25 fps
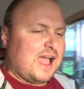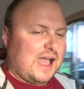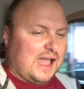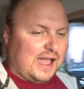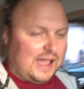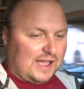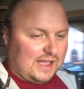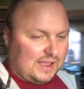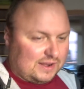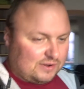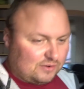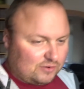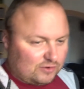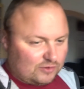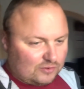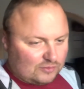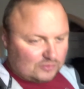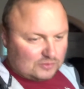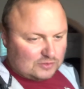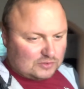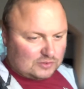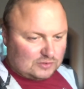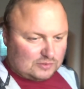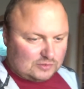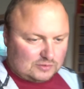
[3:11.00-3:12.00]
and
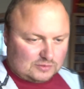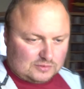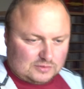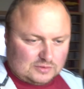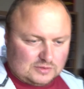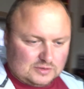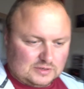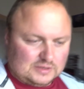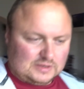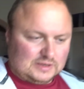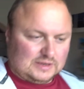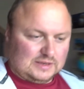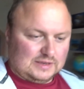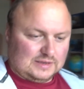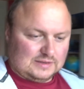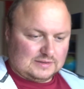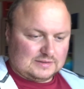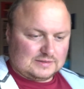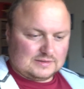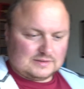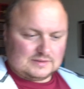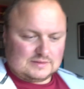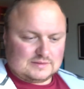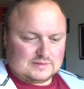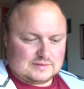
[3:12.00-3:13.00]
also
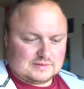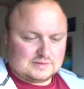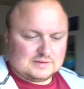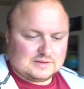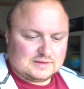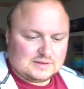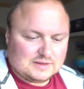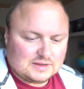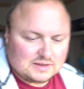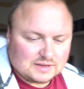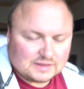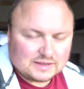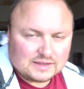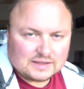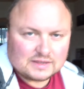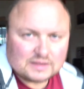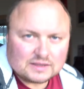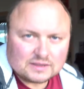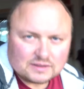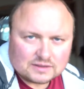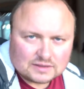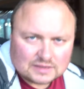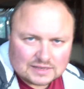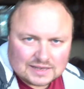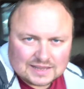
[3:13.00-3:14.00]
it's
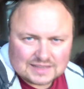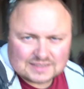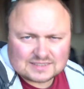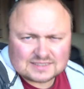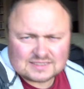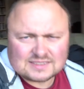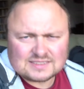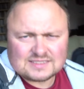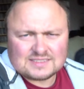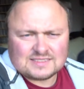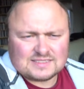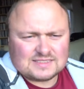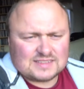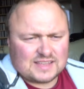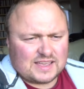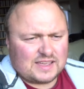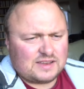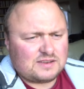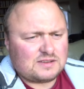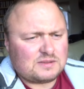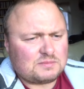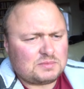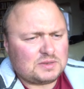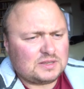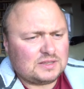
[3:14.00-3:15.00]
class 10
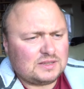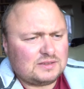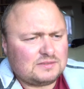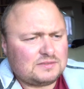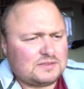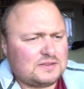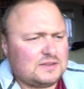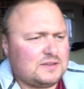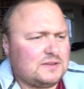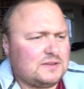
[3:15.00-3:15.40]
I believe